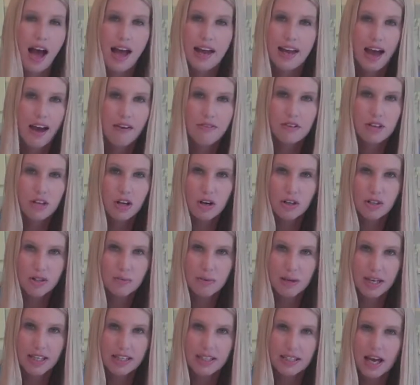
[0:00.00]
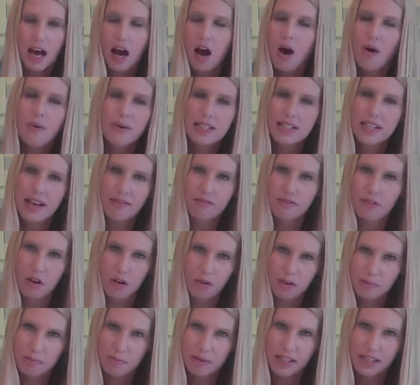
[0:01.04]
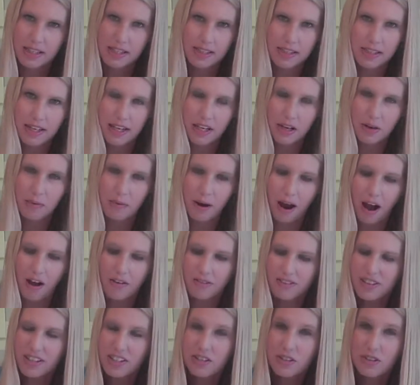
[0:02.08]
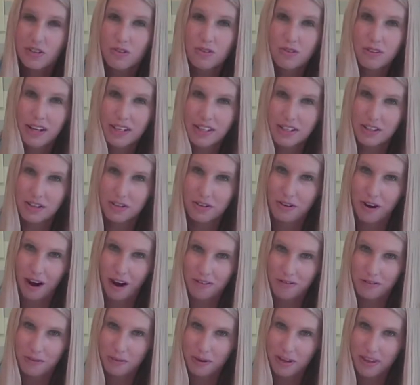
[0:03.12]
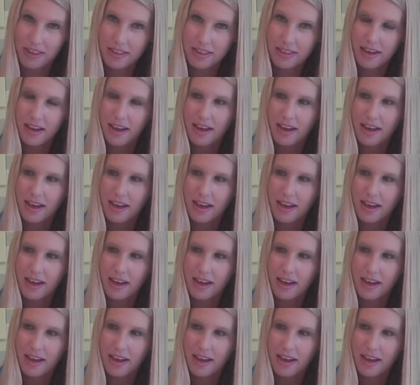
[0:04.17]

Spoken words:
have clothespins. I always have clothespins laying around. These are great to craft with.